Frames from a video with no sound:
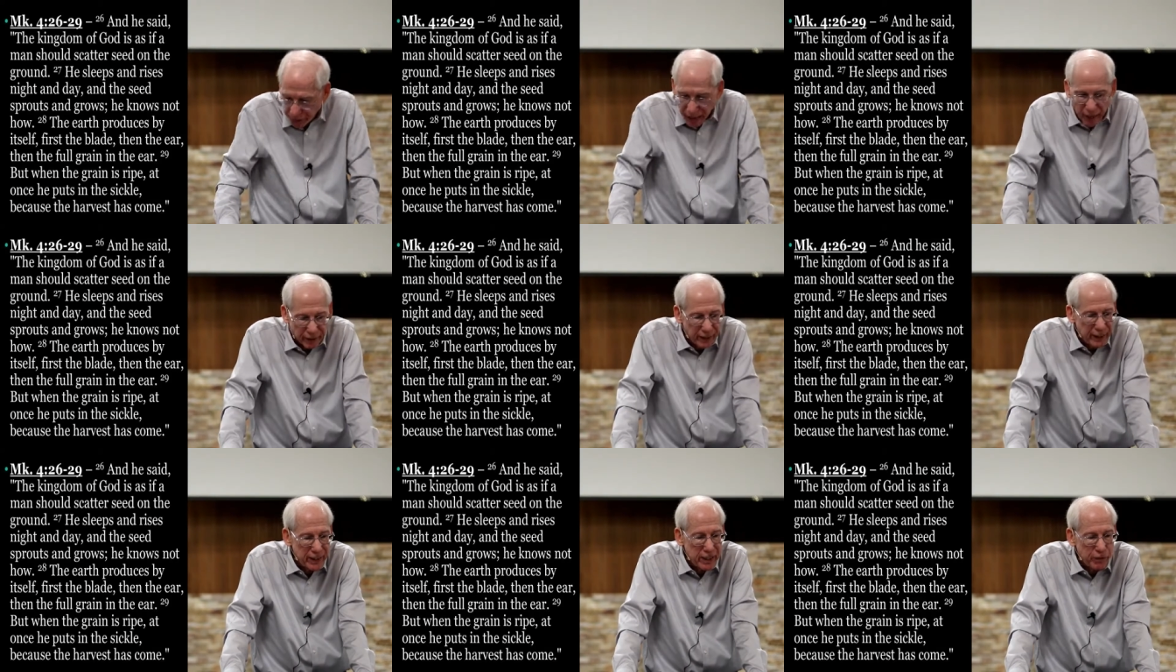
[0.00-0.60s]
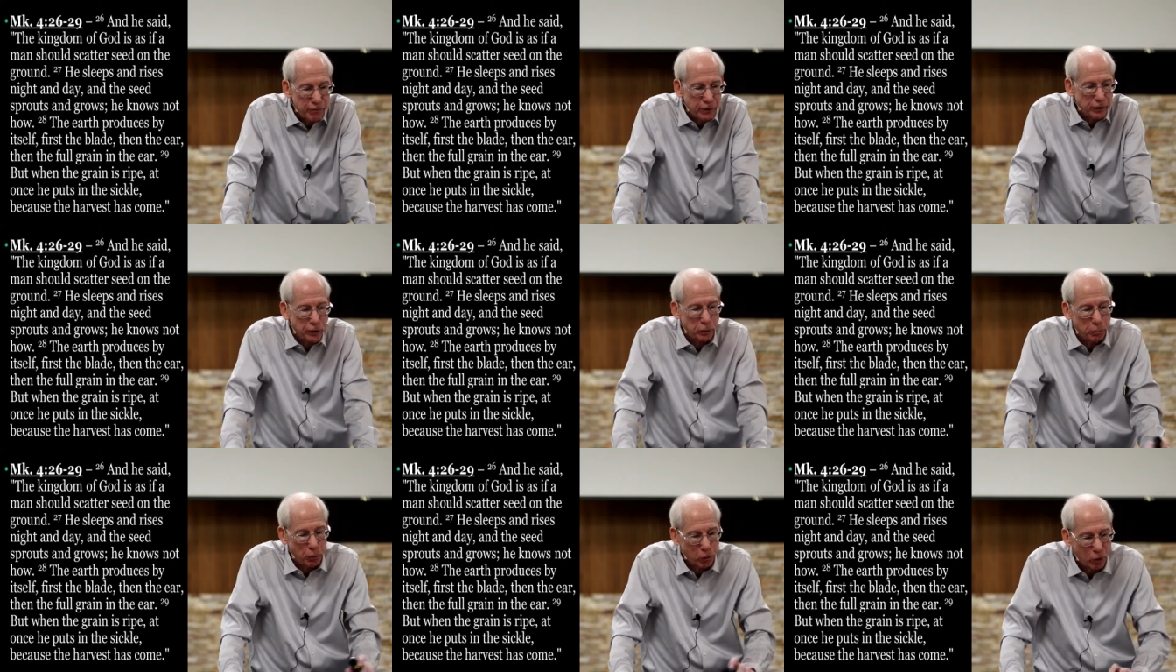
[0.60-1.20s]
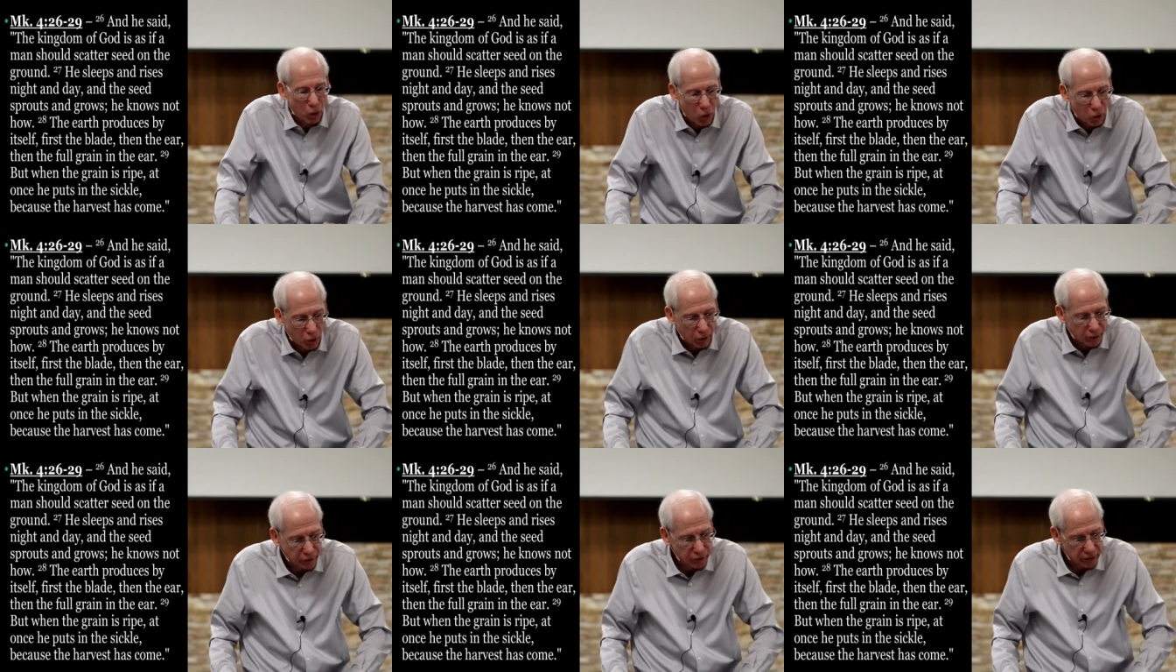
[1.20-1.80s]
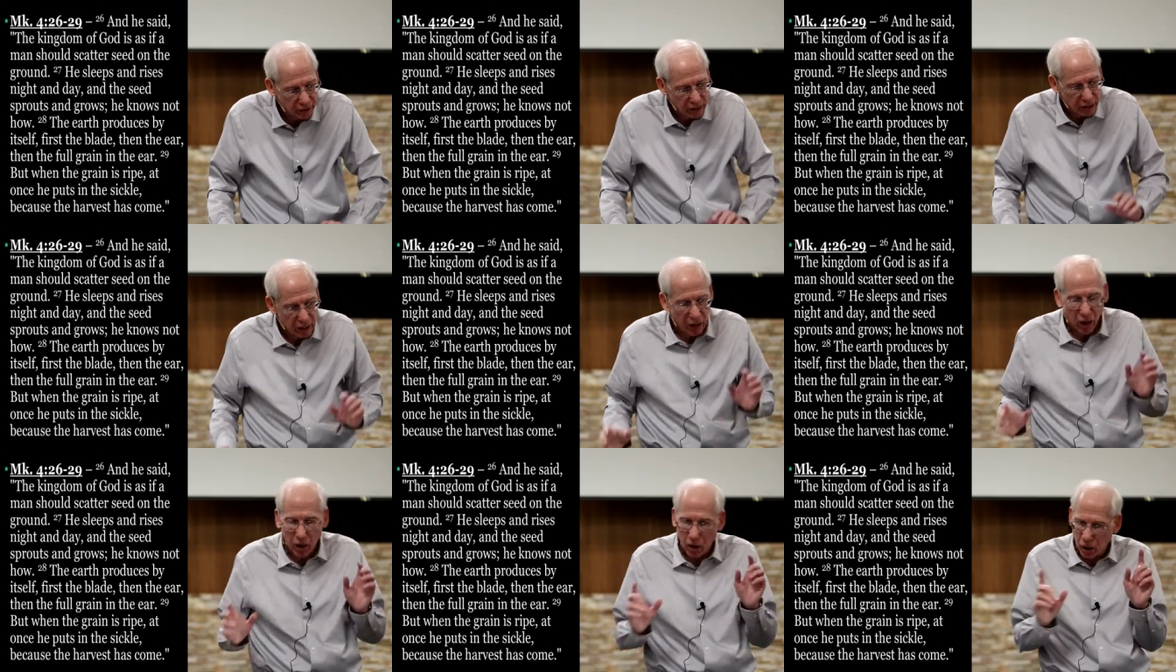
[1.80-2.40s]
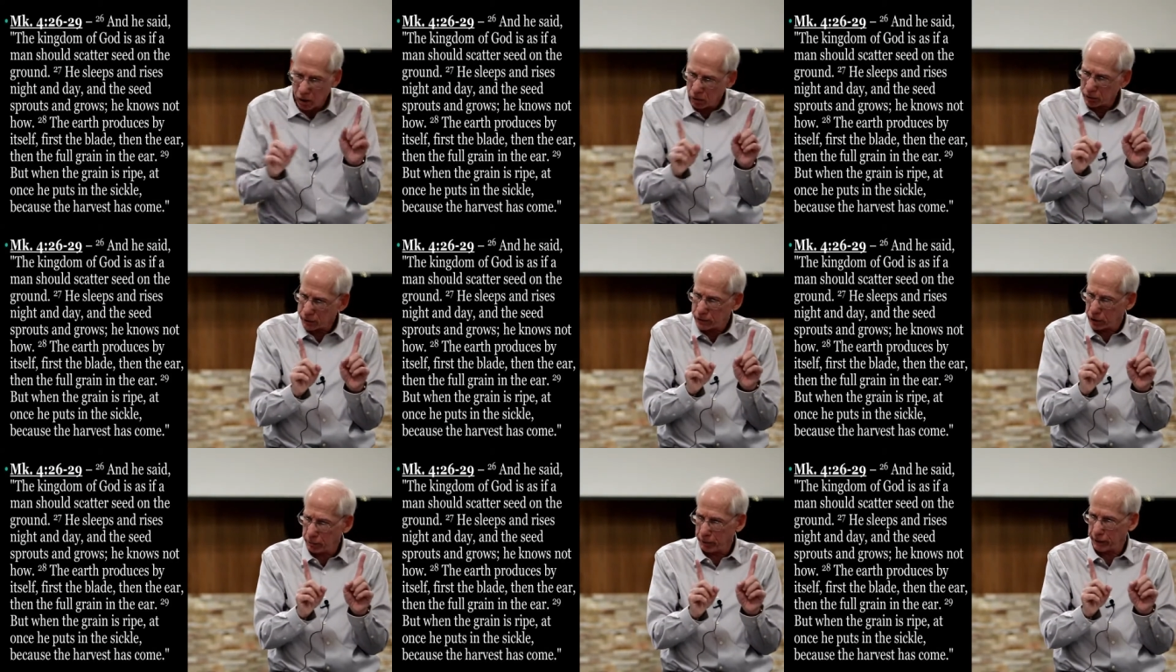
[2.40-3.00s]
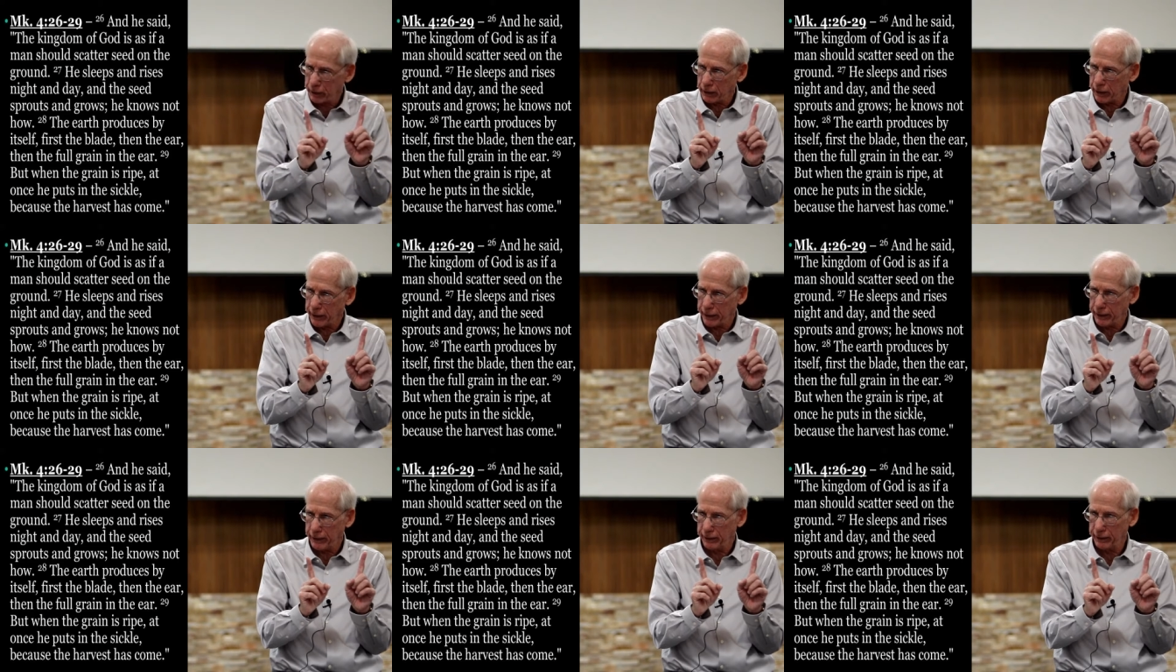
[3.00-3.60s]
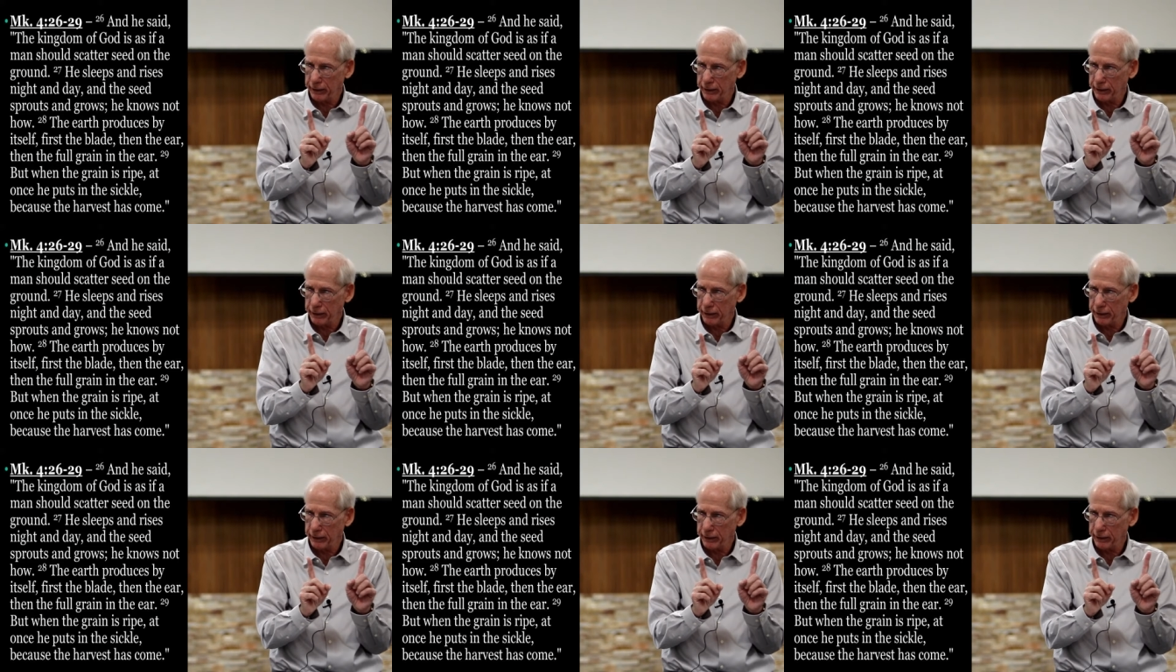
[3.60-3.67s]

without any visible cause, ultimately